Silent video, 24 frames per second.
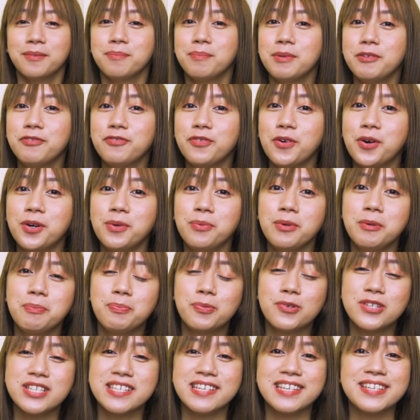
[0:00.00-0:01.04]
Before we
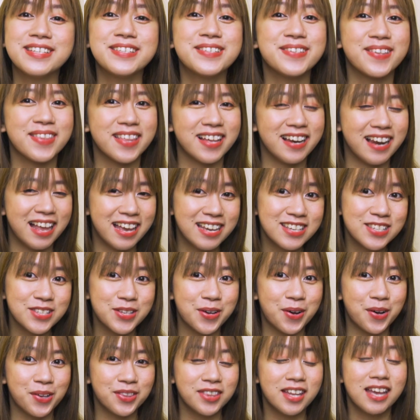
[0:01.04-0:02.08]
proceed to the
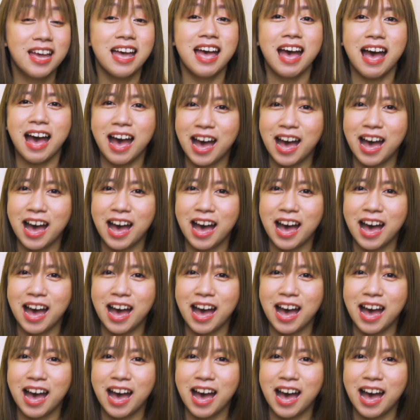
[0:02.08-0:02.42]
lesson,